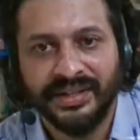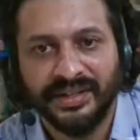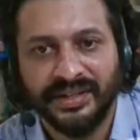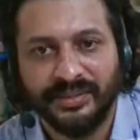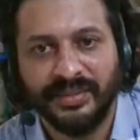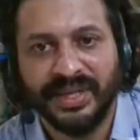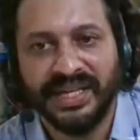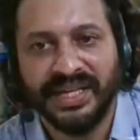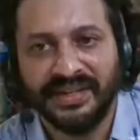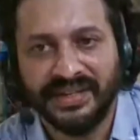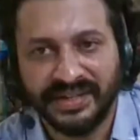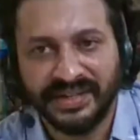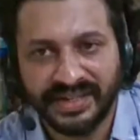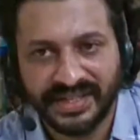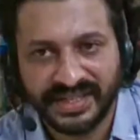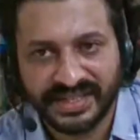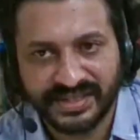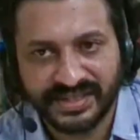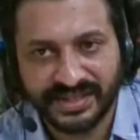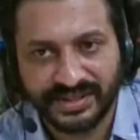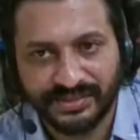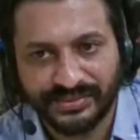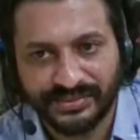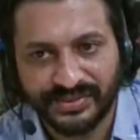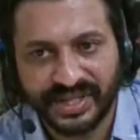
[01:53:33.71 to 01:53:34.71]

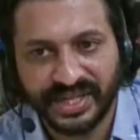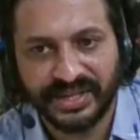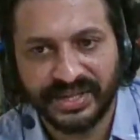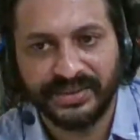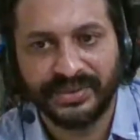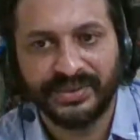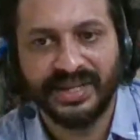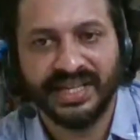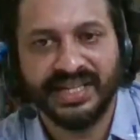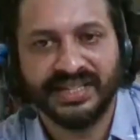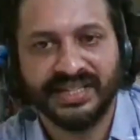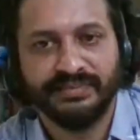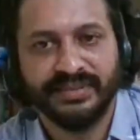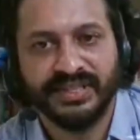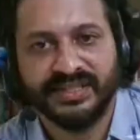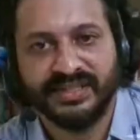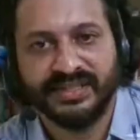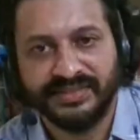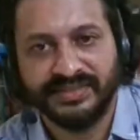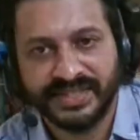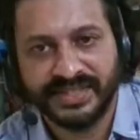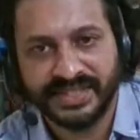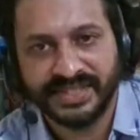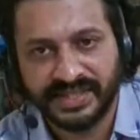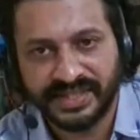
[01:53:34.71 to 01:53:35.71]
maintenance of hydraulic
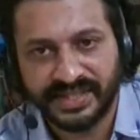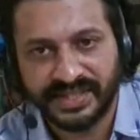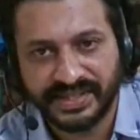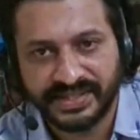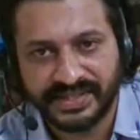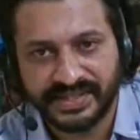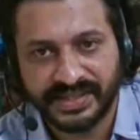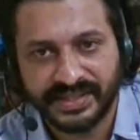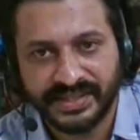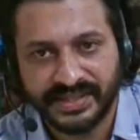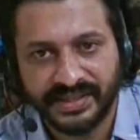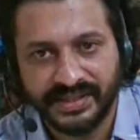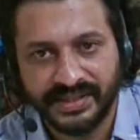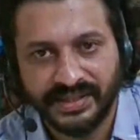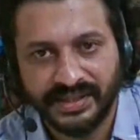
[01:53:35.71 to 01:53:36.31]
specificities,